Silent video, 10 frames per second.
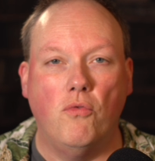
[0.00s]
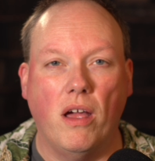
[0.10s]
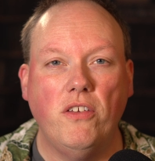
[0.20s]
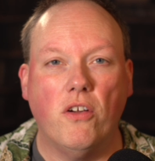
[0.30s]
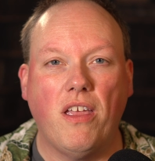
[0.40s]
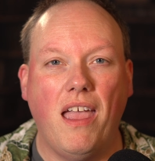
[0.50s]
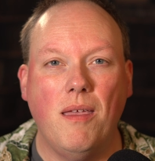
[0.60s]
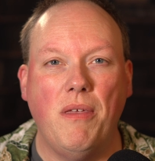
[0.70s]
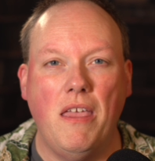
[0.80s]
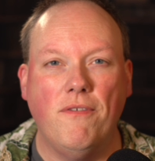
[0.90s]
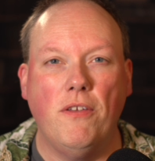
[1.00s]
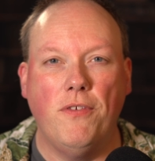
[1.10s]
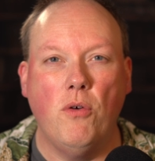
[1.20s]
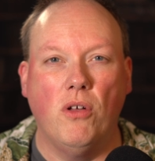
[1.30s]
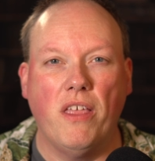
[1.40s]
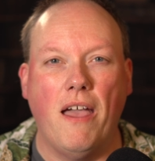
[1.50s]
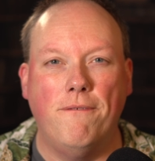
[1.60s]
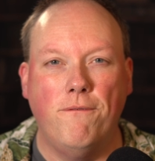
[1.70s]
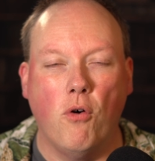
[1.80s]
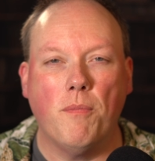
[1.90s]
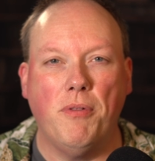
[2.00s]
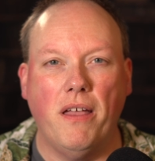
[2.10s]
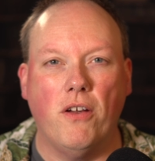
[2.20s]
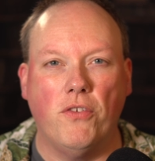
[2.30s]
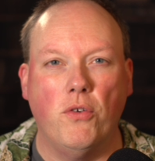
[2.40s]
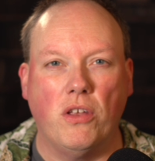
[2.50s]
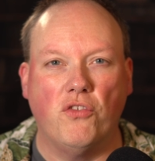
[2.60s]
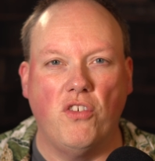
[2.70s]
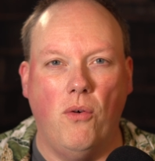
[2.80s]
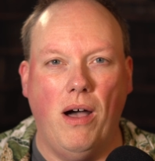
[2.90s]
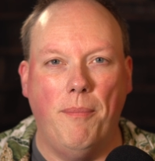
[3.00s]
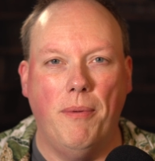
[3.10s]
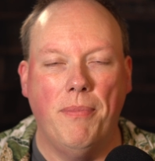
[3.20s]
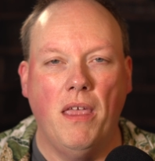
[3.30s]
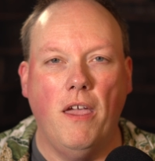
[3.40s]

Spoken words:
Run your game even if you only have 4 players who can show up.